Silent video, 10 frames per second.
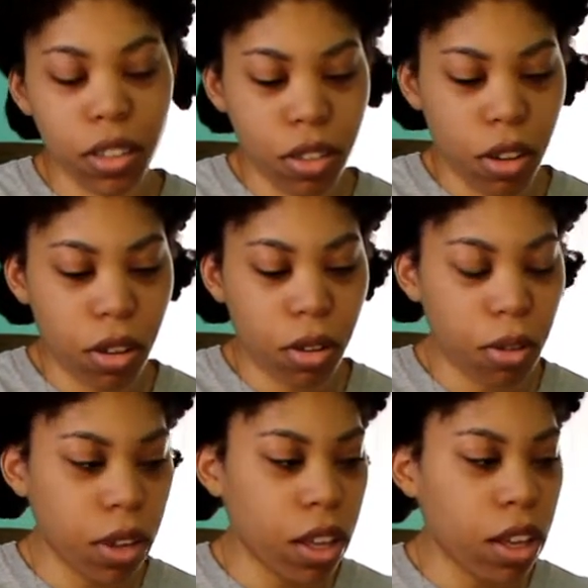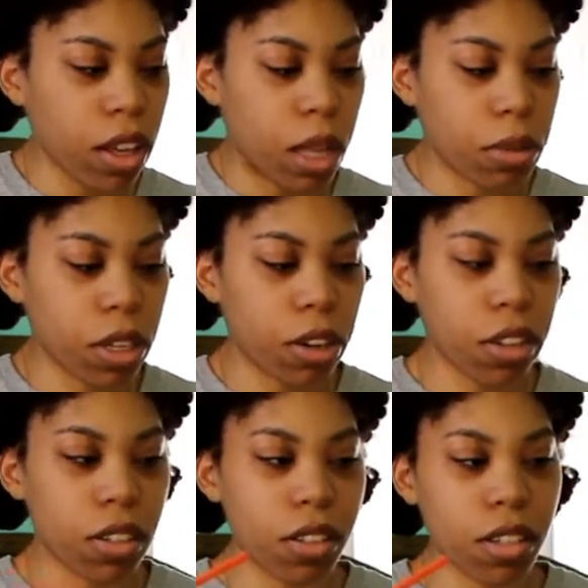So I'm
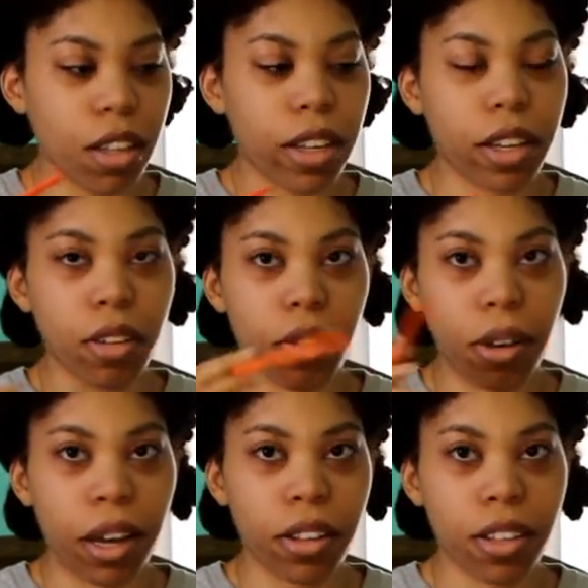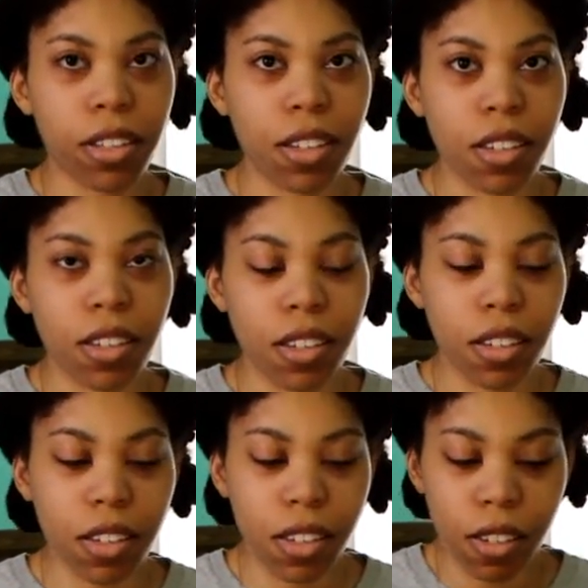curious to see like how the
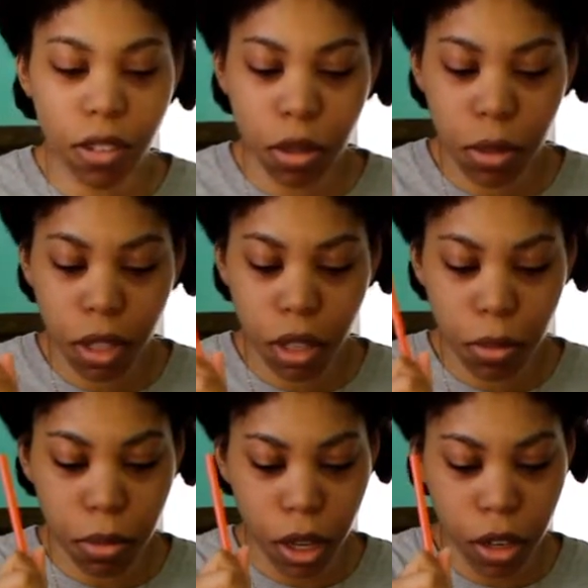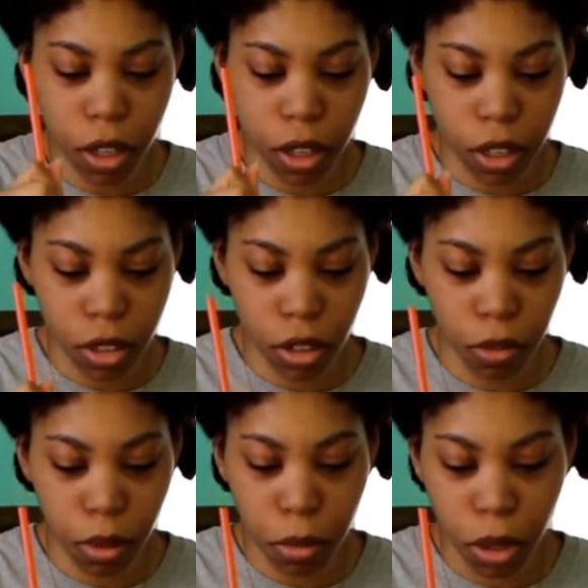consistency is going to be comparing like the
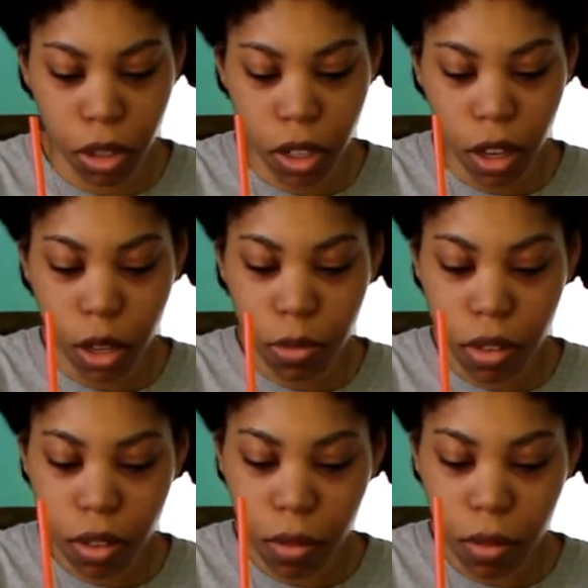different milk types.